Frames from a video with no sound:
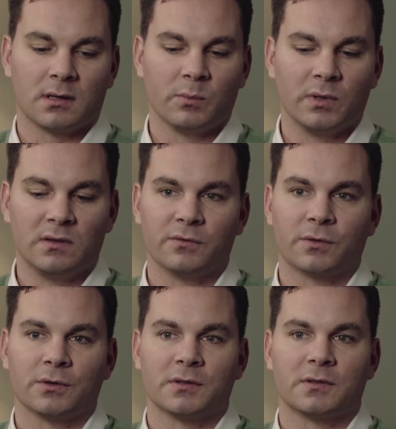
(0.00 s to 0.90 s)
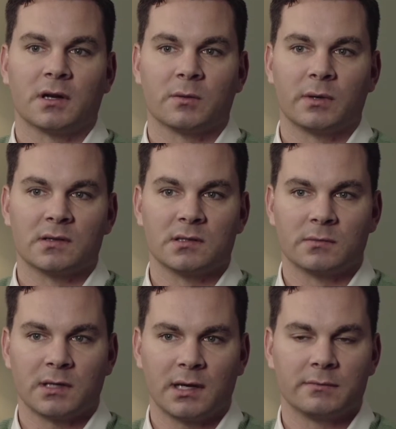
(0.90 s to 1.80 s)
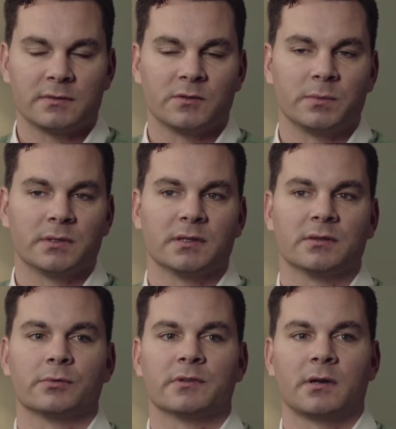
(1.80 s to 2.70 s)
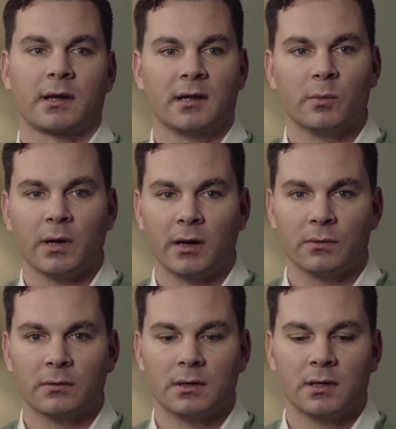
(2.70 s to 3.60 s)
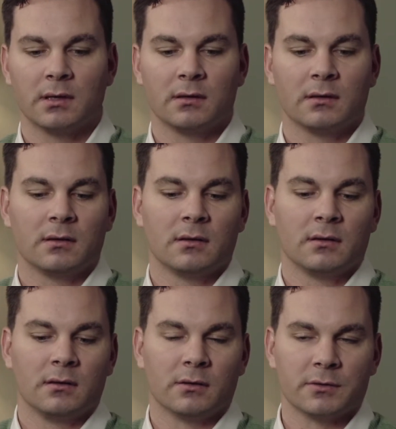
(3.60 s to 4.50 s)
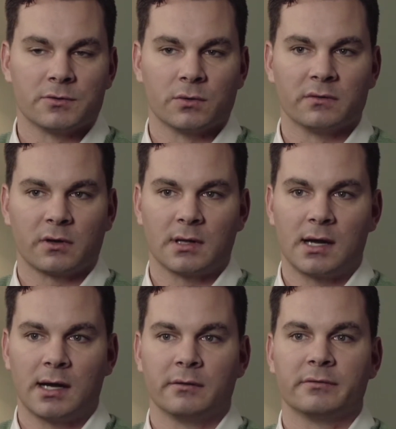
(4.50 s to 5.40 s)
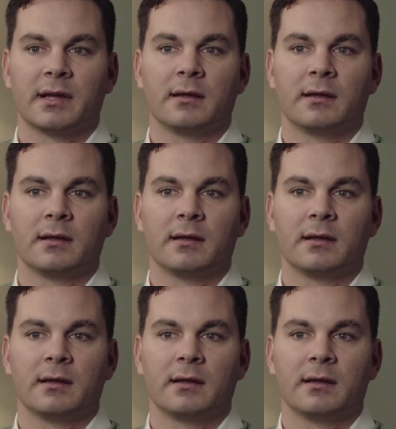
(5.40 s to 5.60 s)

can be difficult to talk about it sometimes just because we're talking about, the joy of our lives.